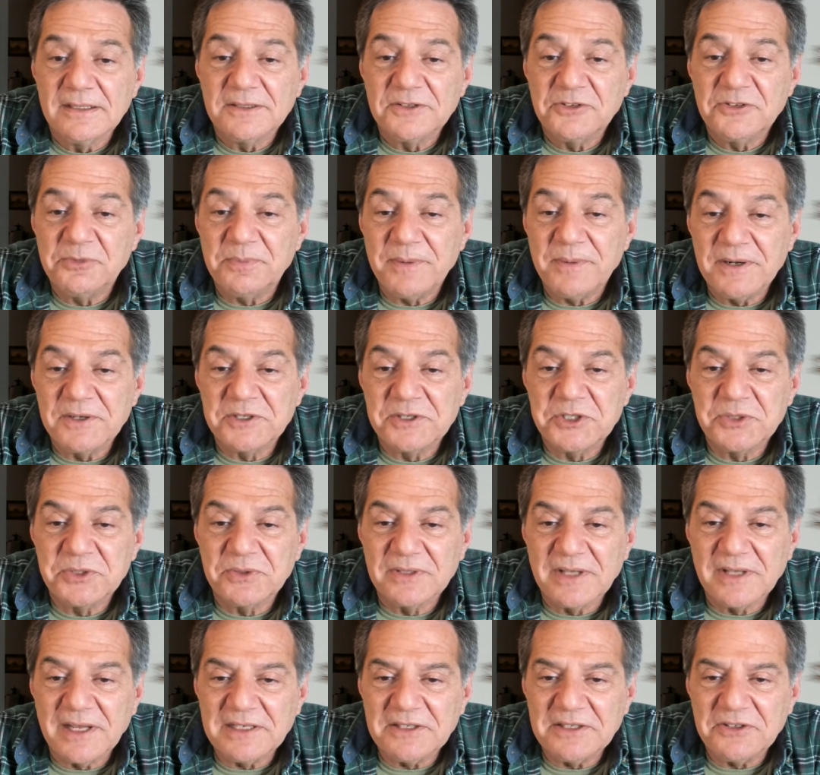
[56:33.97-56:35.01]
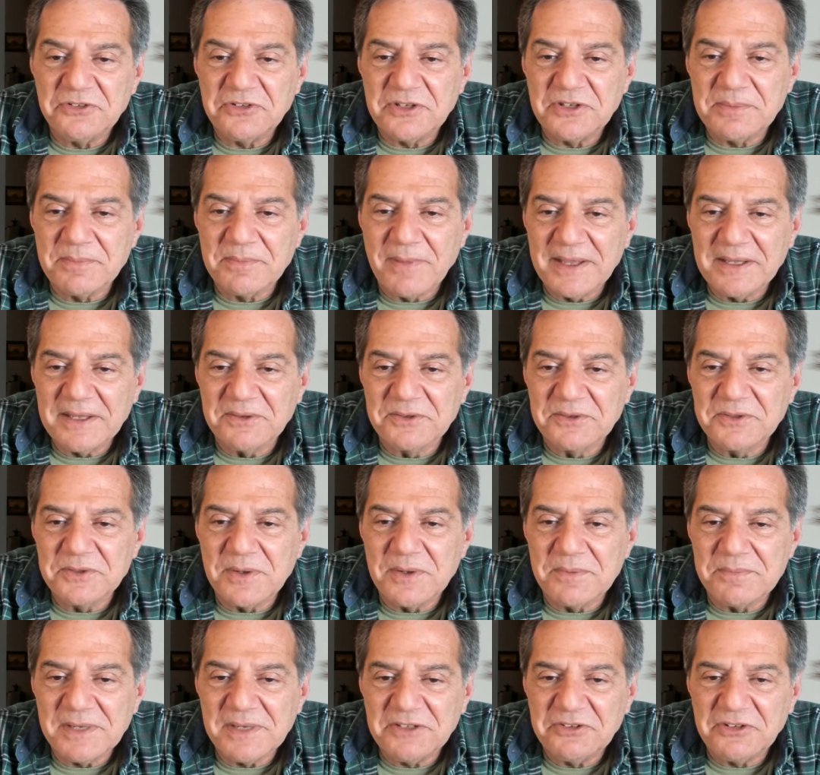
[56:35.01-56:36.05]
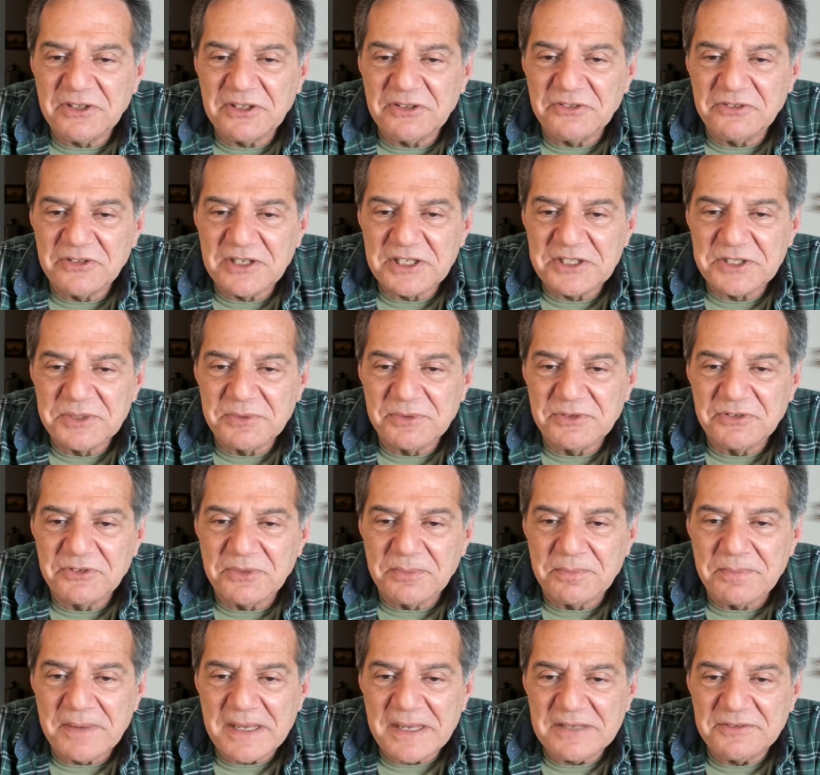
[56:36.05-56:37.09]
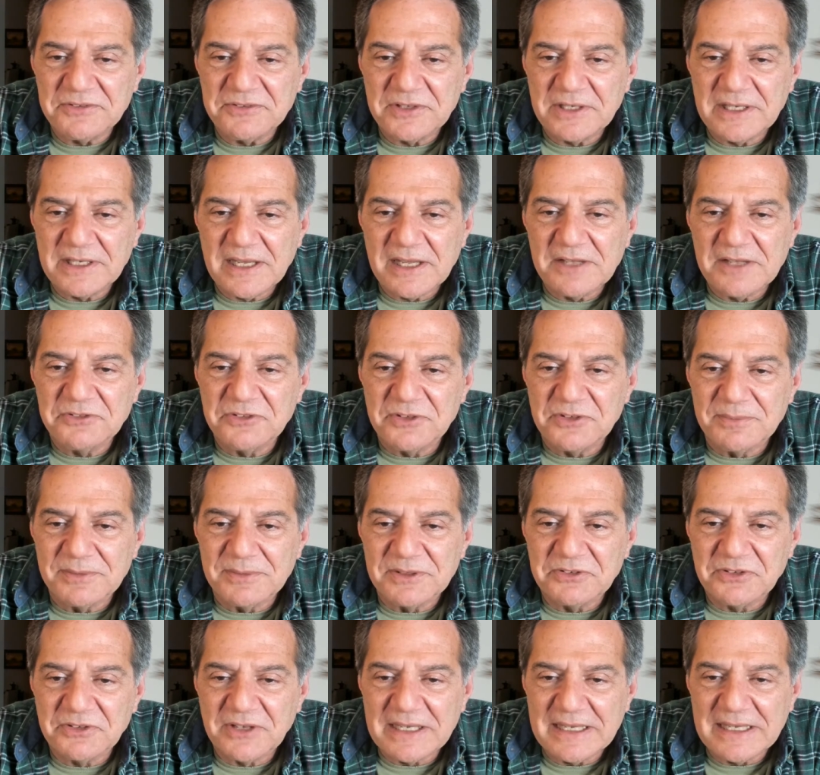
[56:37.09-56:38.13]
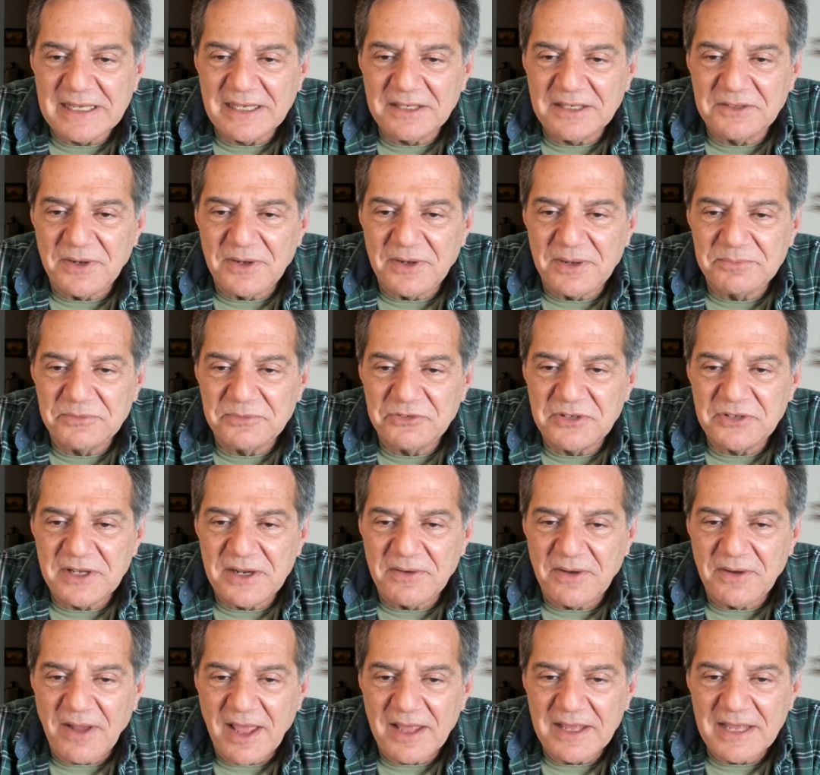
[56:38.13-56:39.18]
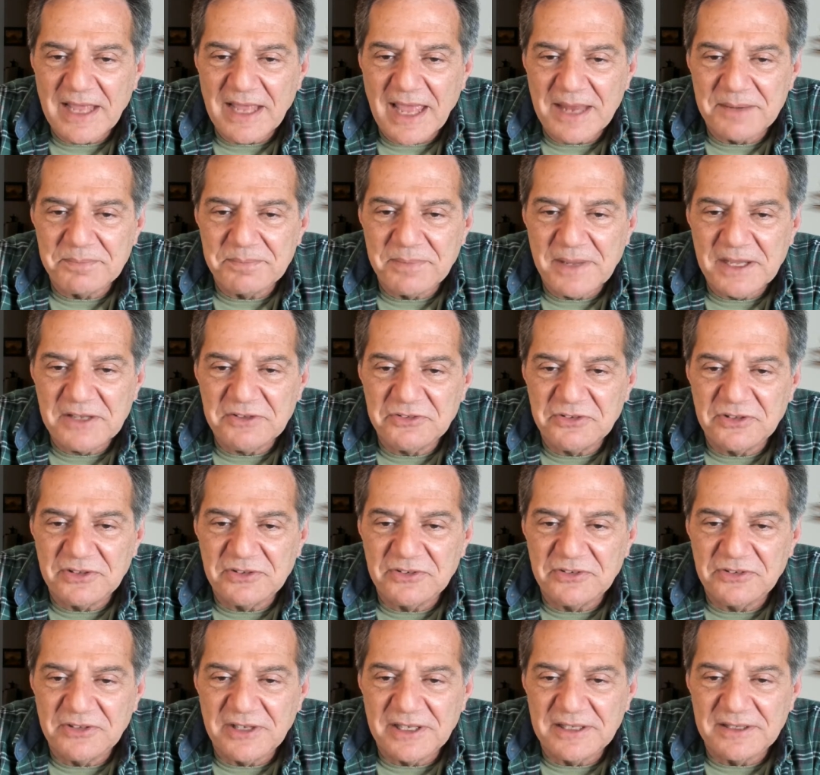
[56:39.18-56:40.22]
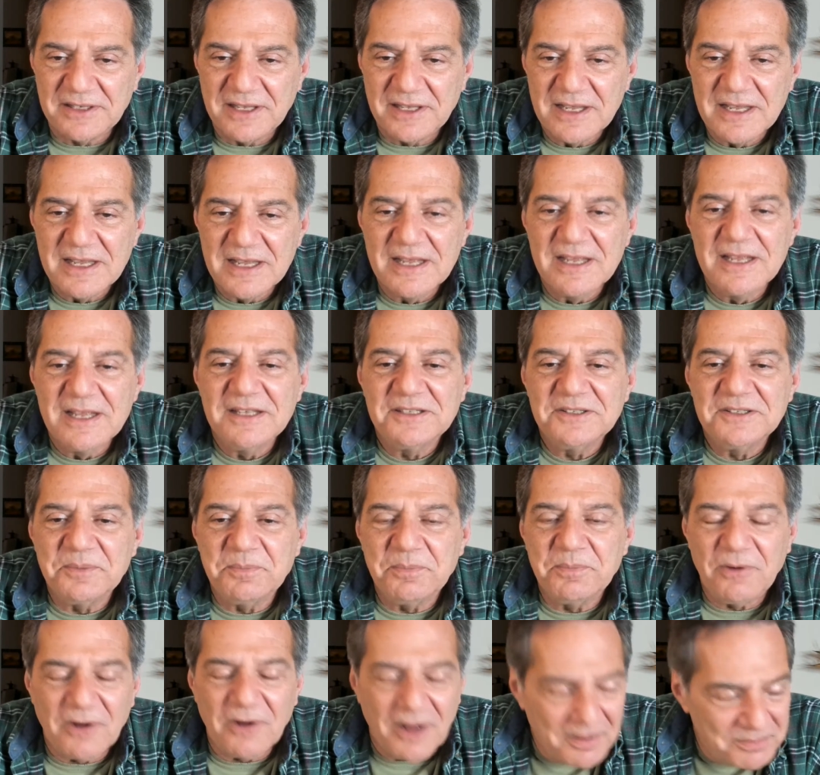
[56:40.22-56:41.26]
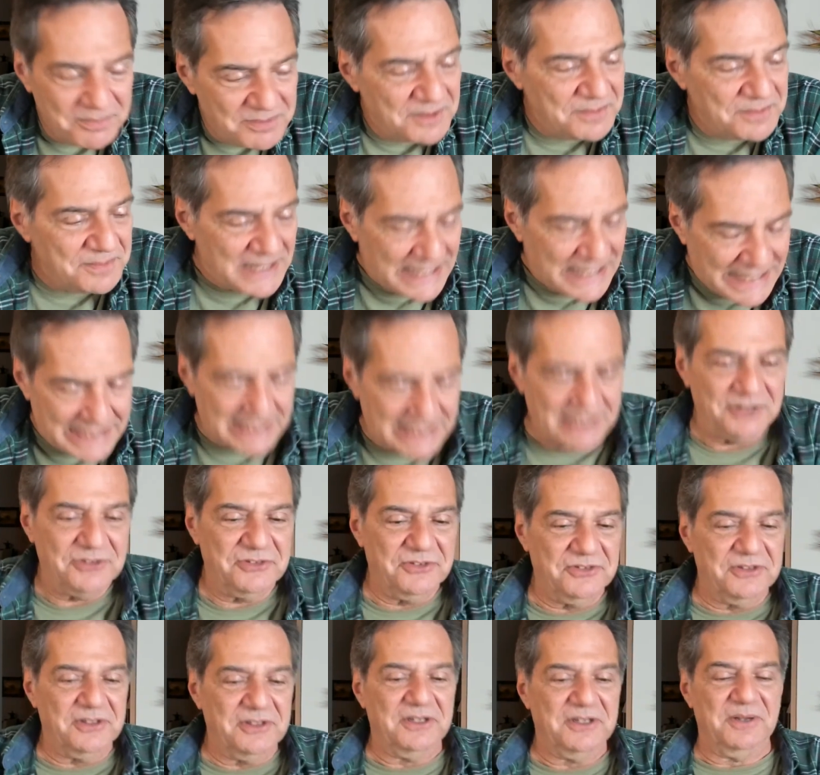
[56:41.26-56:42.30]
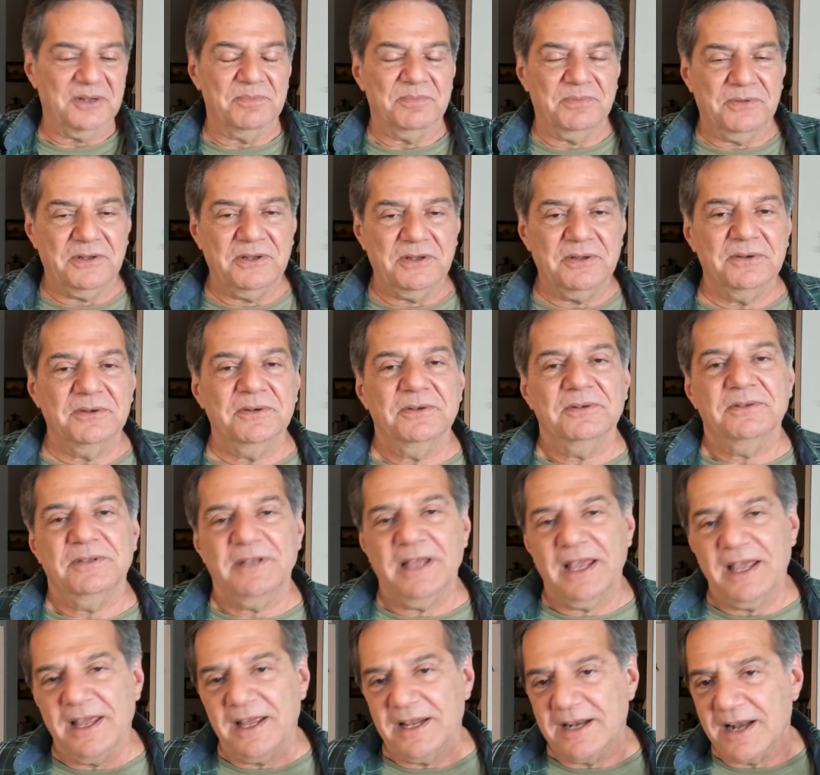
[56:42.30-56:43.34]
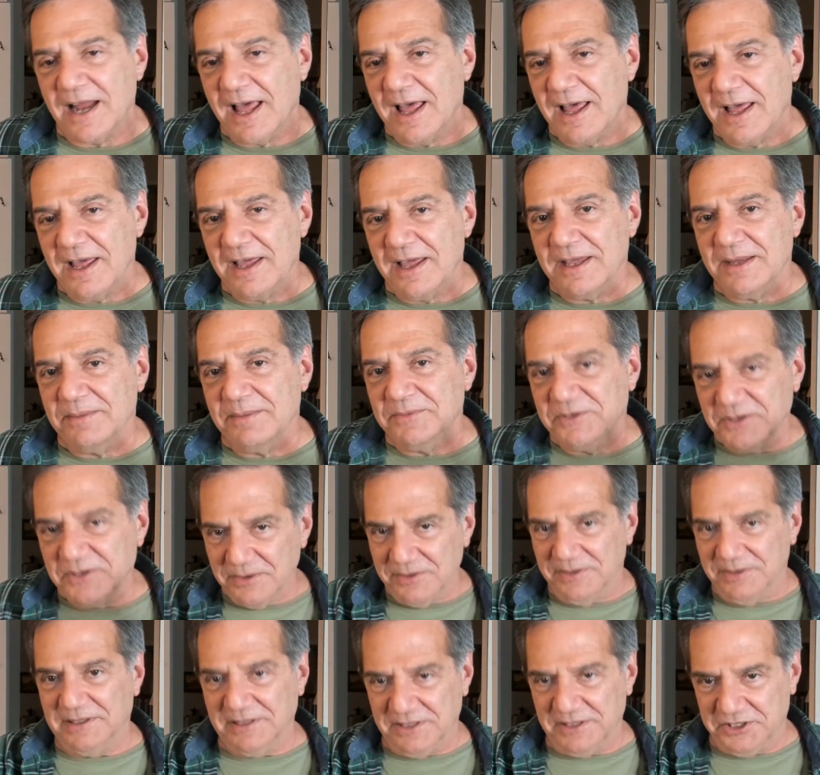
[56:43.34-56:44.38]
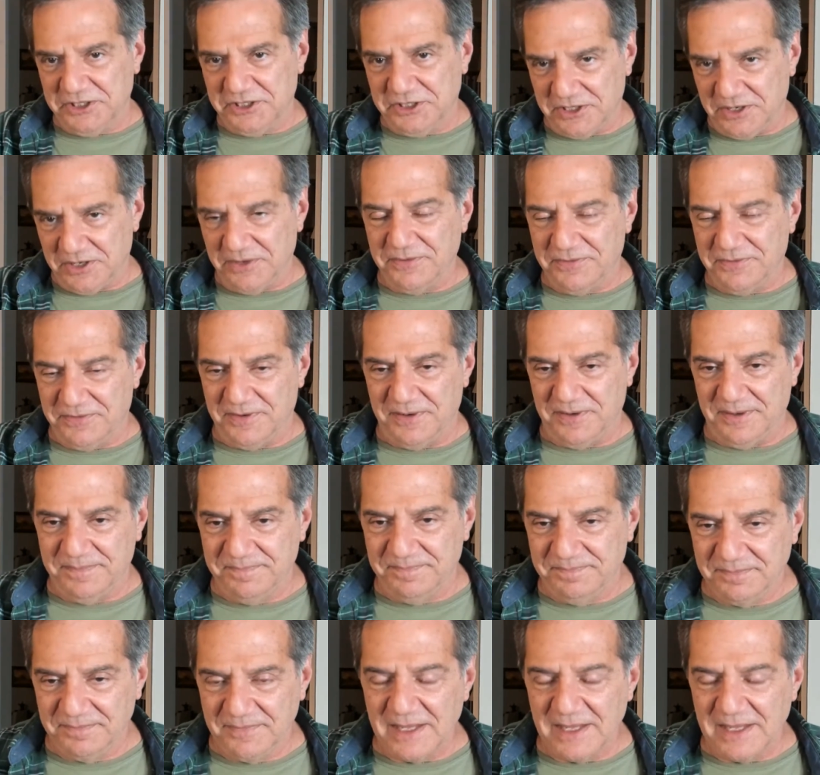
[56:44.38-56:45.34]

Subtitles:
Spiritual would like to see Michael do a mixing session with some basic instruments like kick drum, snare, hi-hat, bass, and synth. The problem is the computer that I am doing this show from,